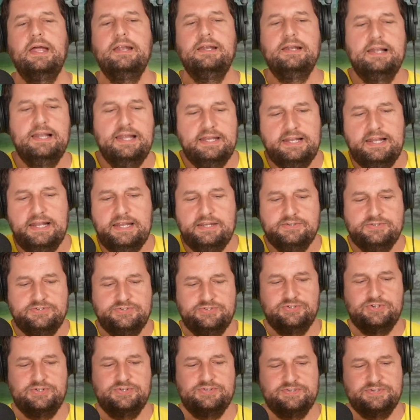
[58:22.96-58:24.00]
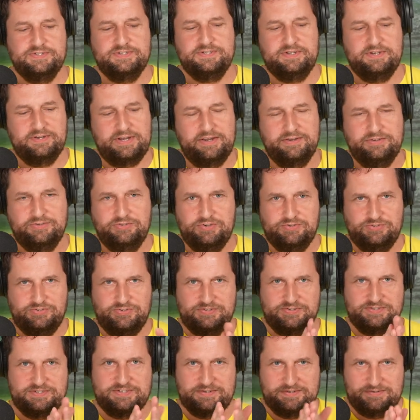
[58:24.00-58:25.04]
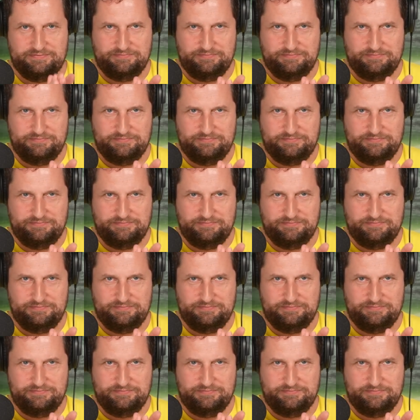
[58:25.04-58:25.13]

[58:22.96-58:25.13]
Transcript: you and let, let's just, just